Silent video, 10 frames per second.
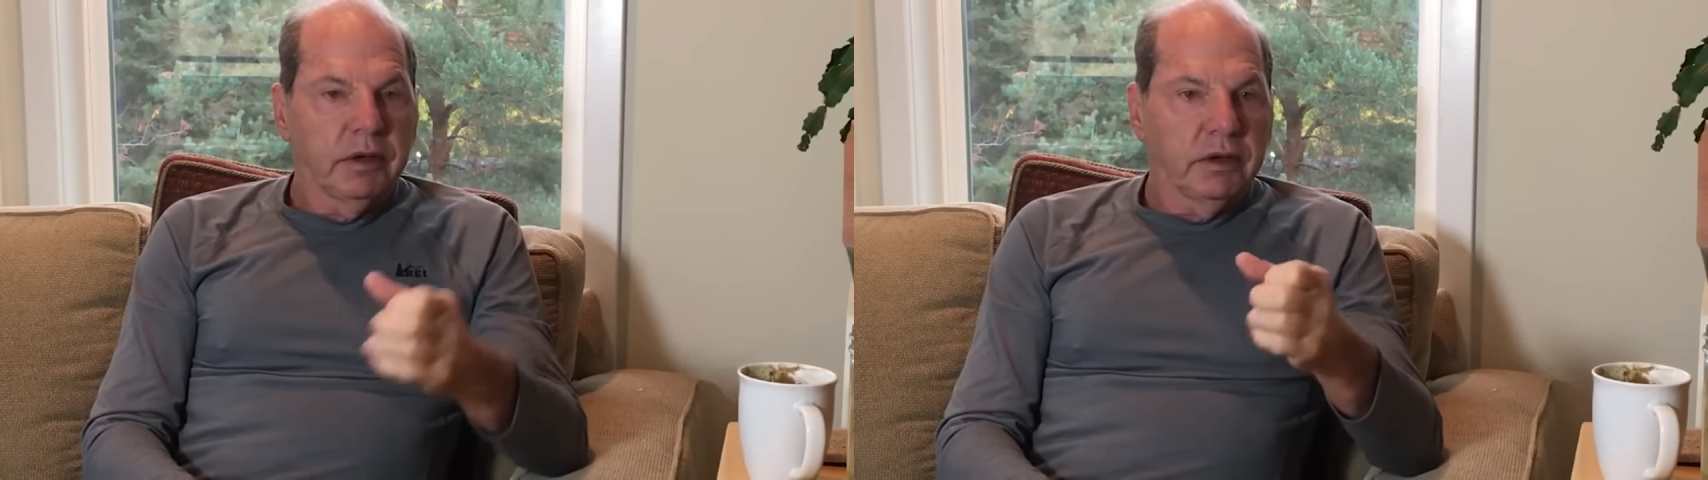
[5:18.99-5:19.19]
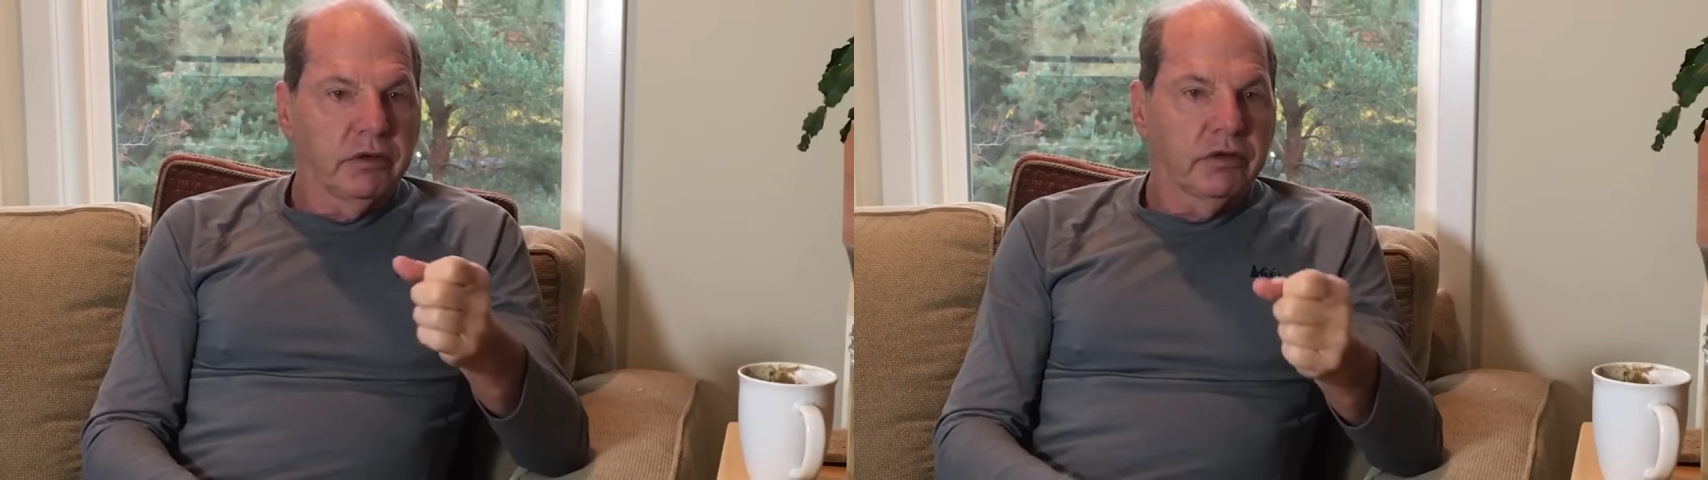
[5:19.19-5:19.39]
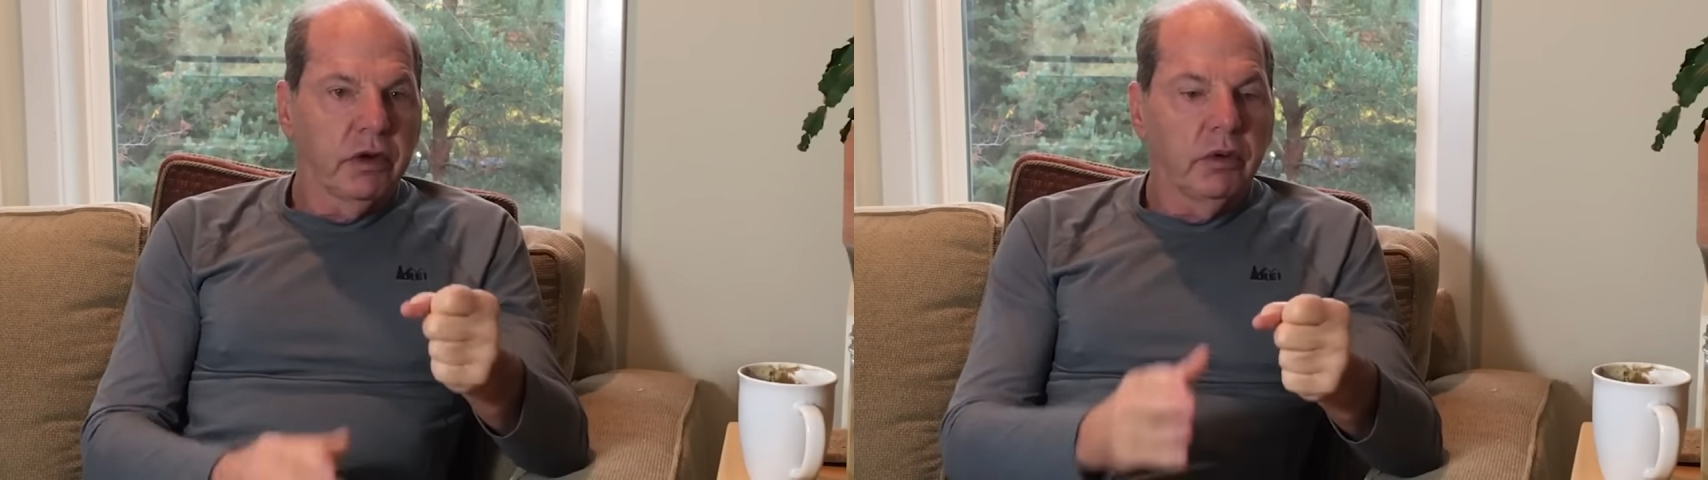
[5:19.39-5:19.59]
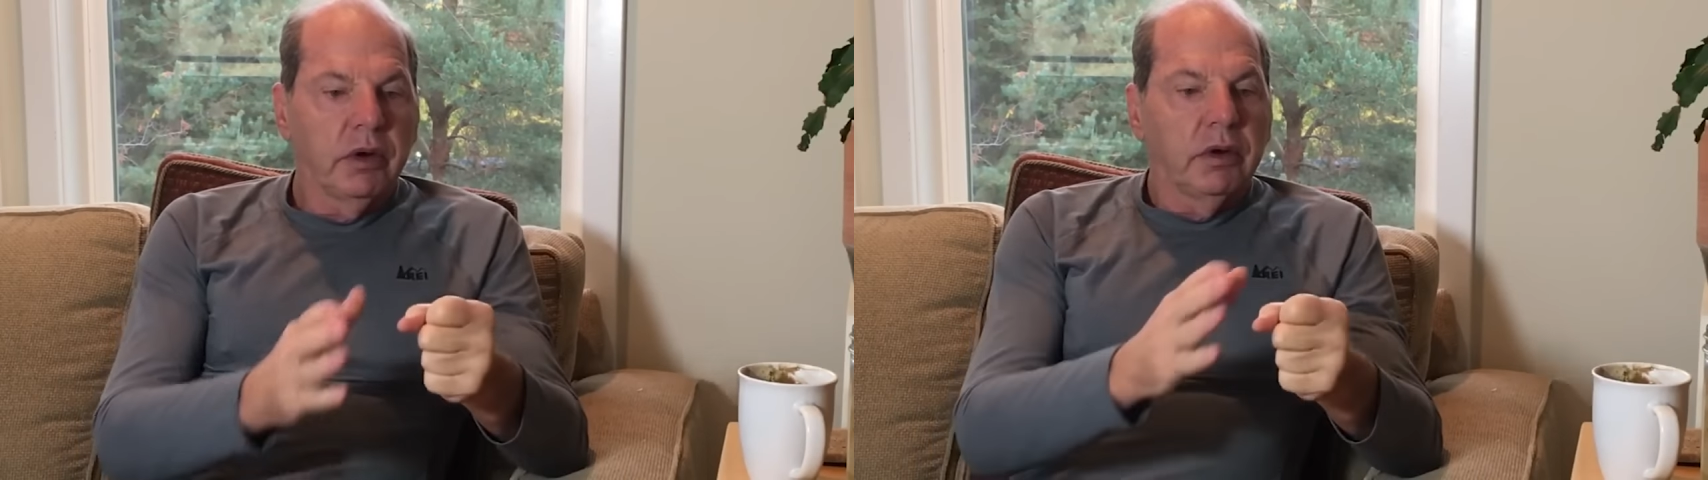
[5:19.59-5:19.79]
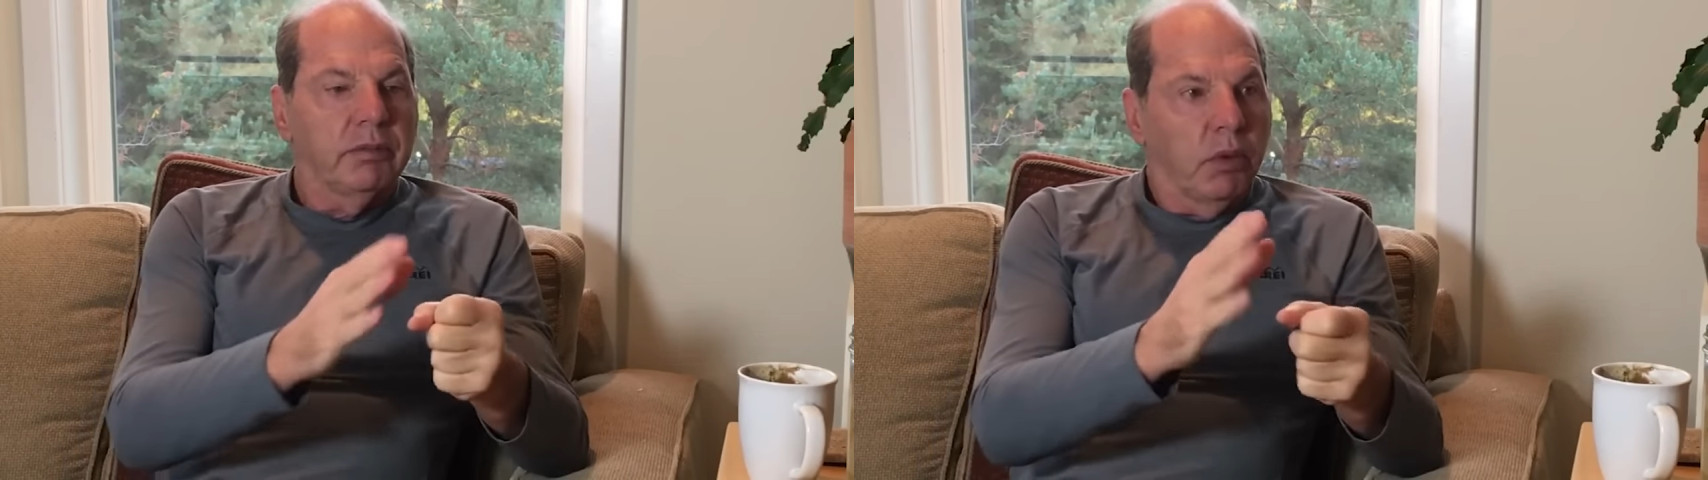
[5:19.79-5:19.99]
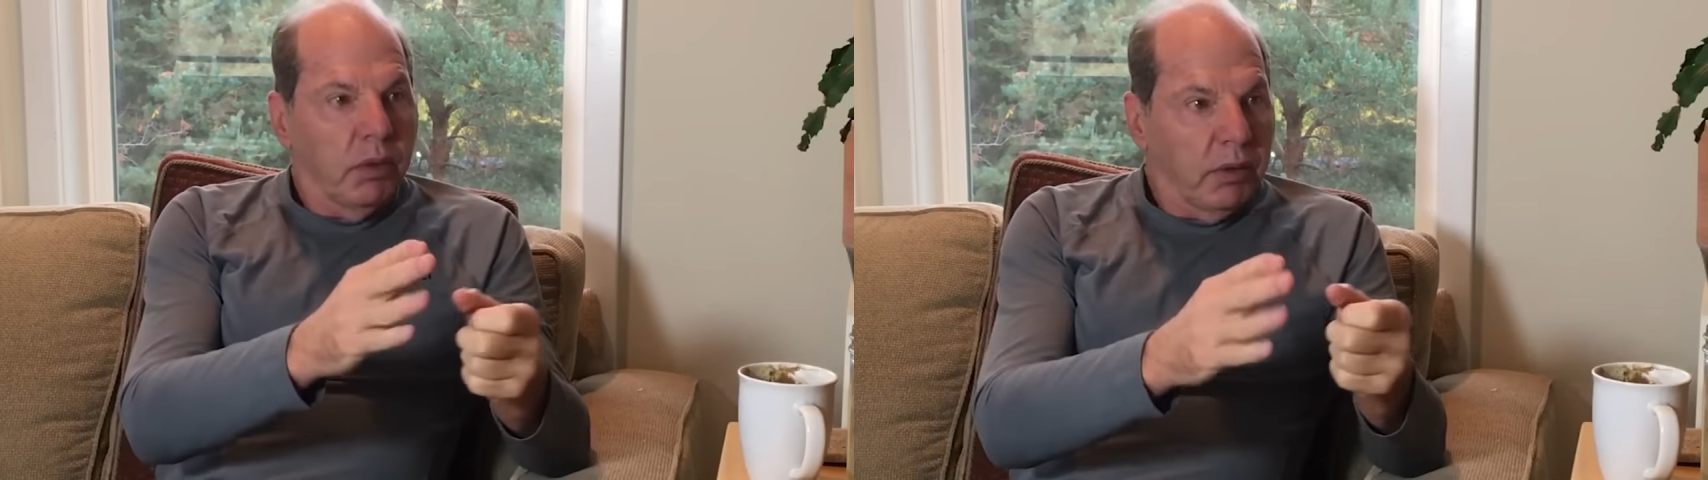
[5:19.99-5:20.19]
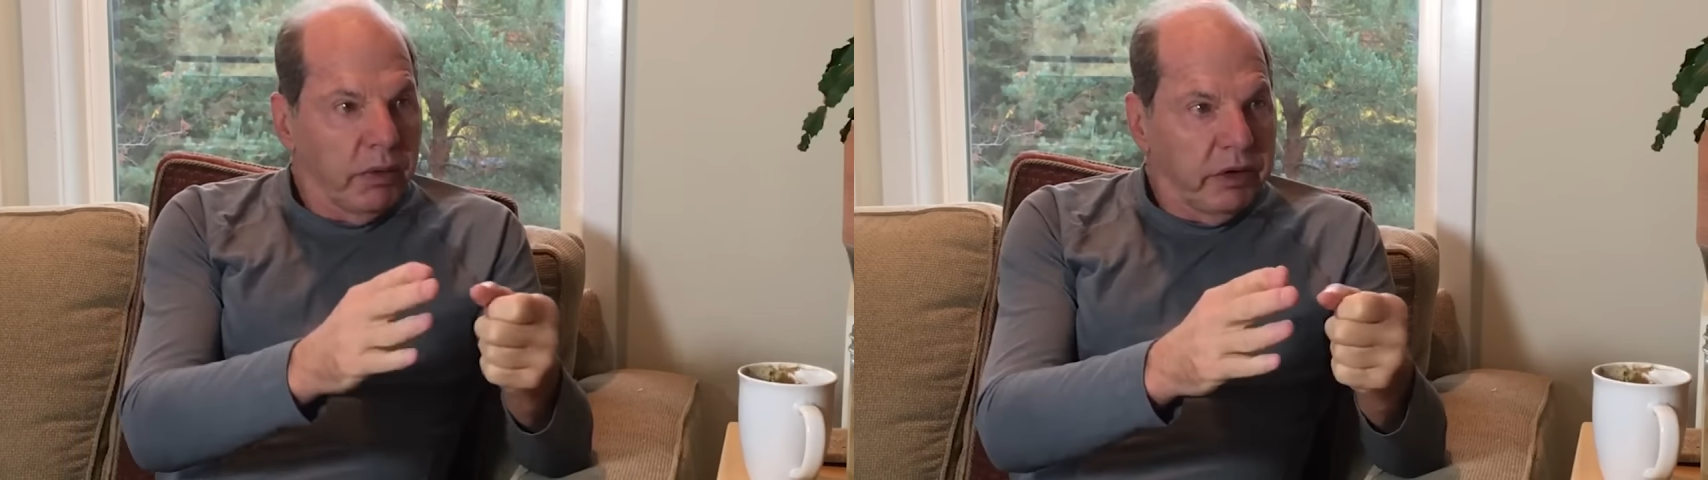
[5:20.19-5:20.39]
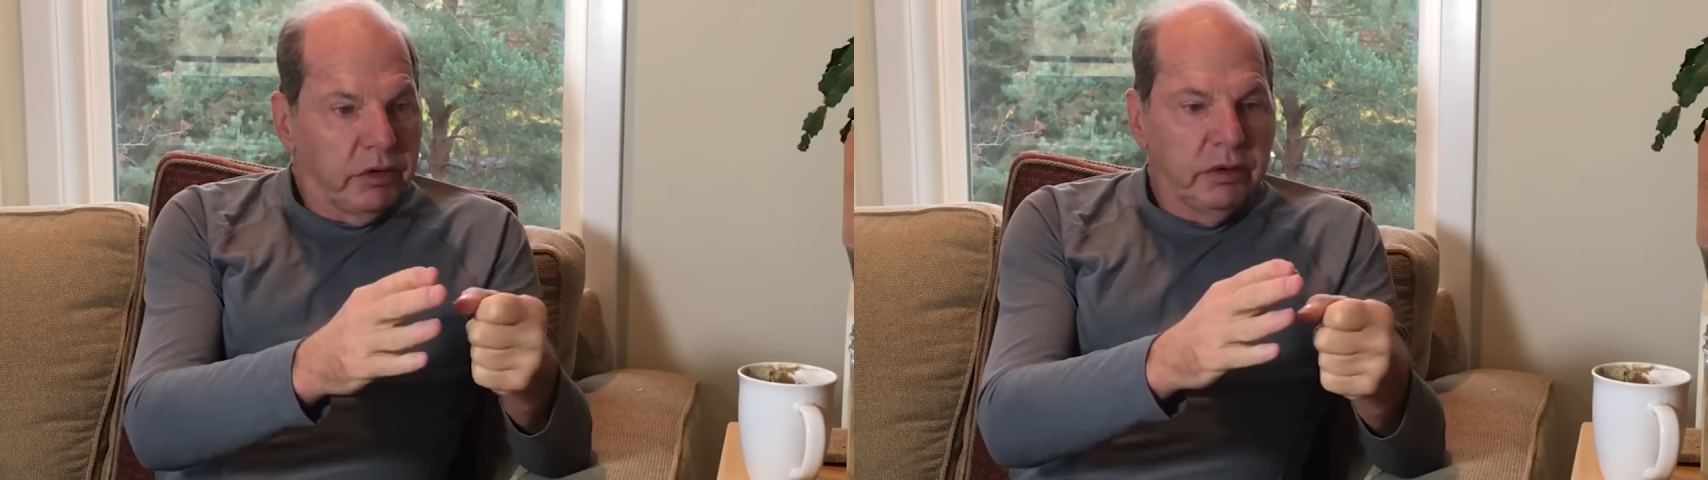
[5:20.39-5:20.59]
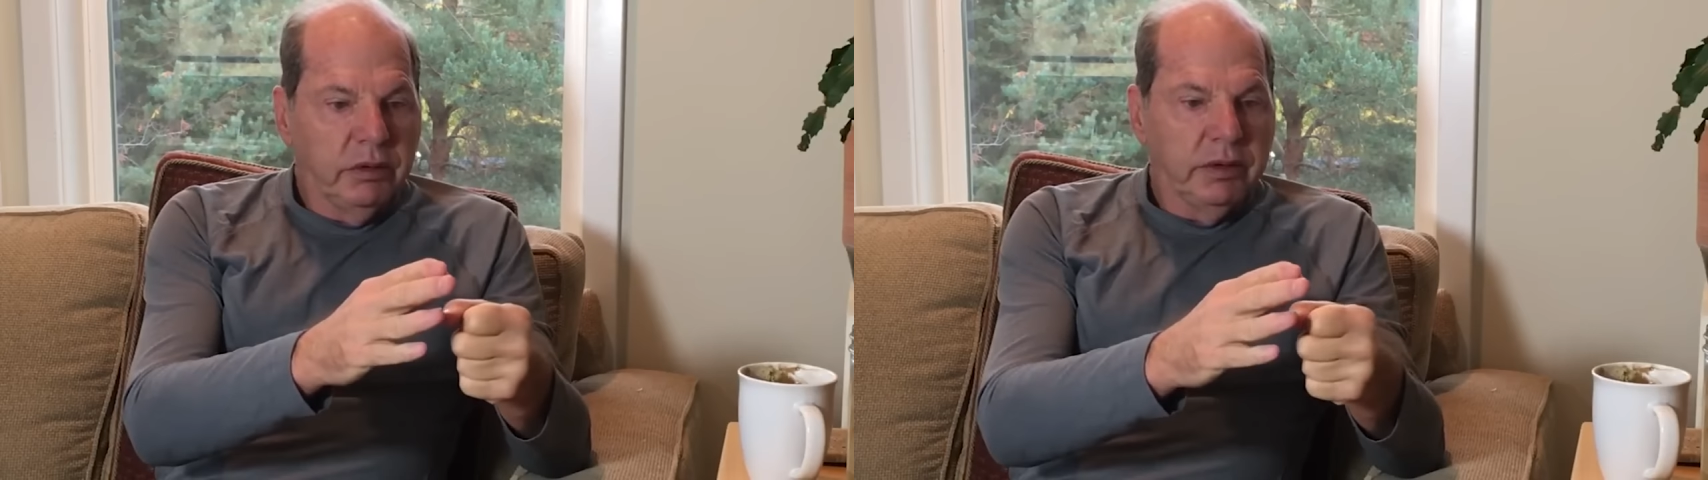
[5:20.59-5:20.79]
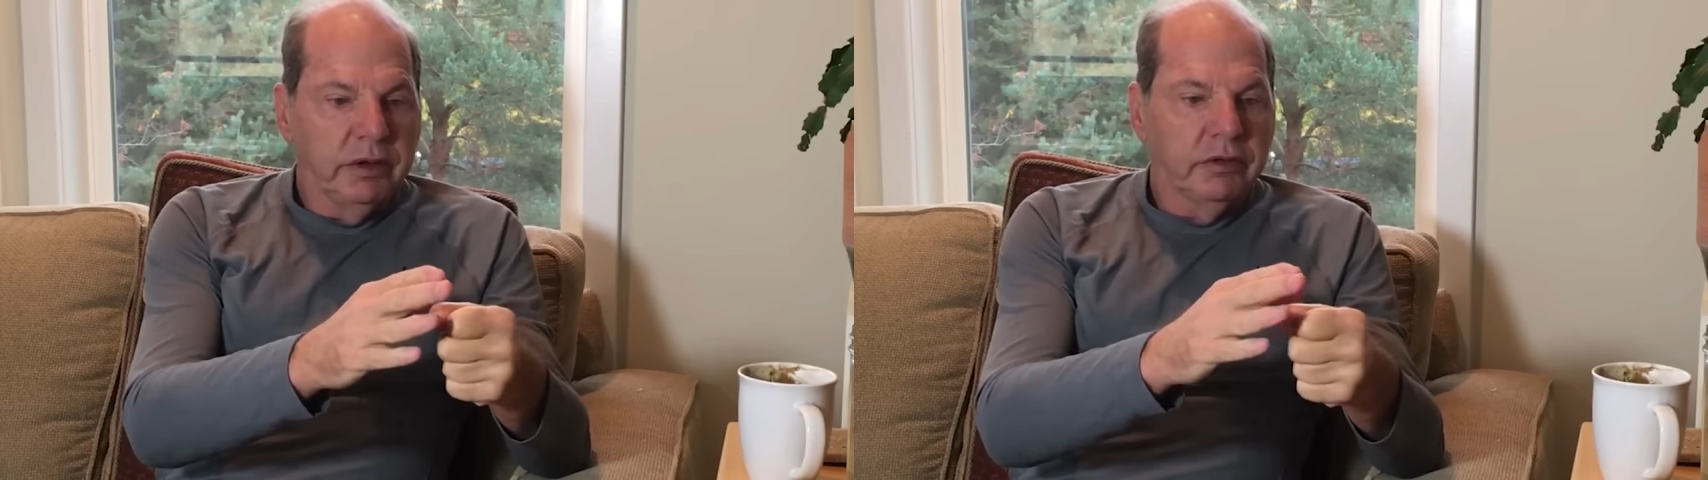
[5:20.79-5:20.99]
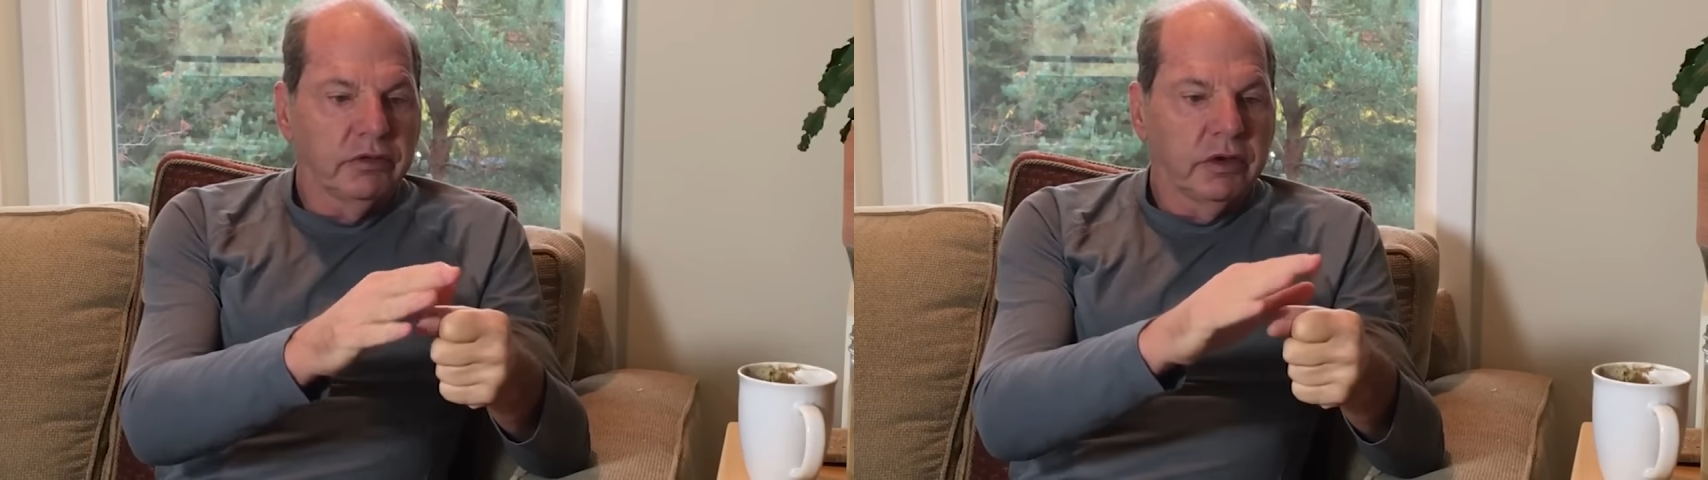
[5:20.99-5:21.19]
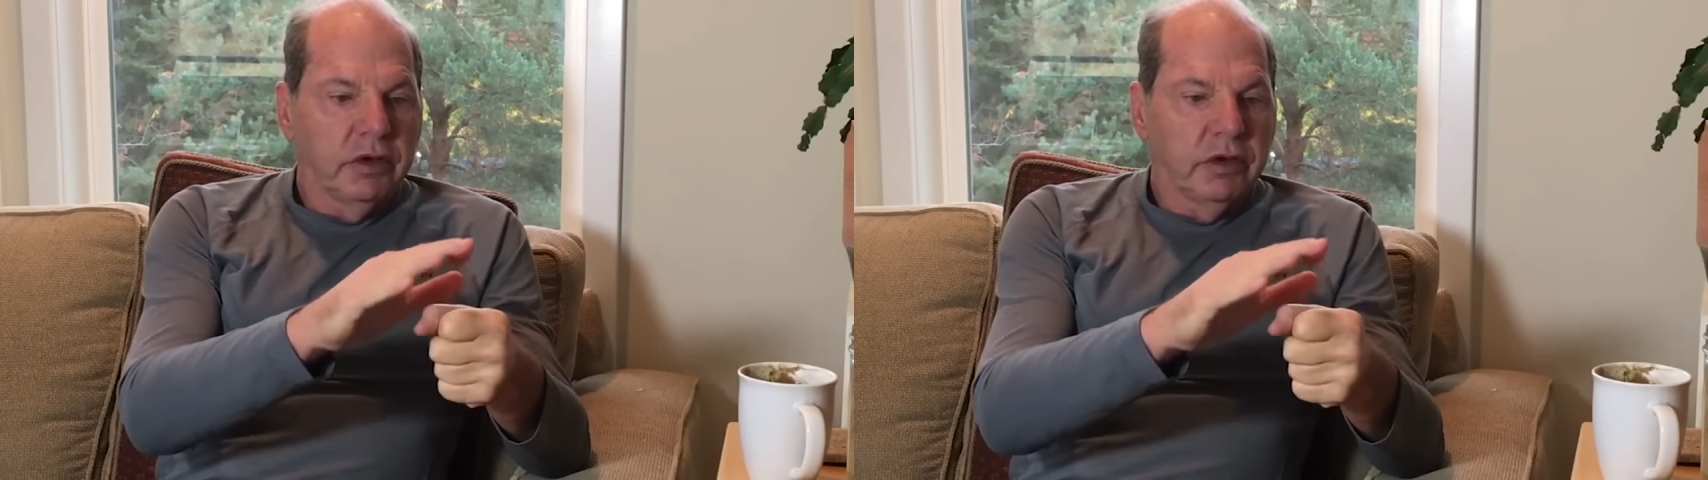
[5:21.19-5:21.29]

And so, but what we do is